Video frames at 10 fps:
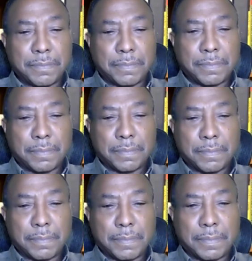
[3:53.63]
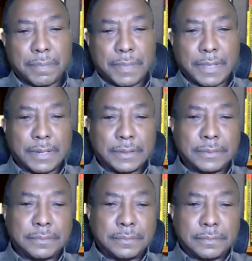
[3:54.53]

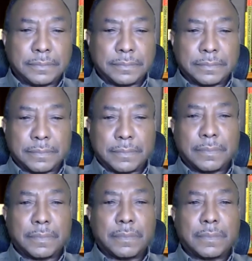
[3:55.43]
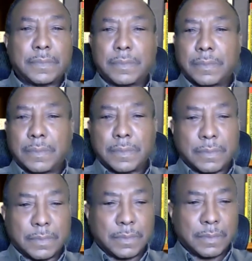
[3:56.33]

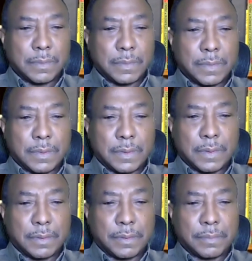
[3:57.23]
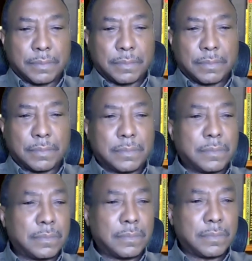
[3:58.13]

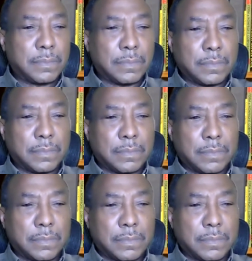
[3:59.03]
(no one is talking)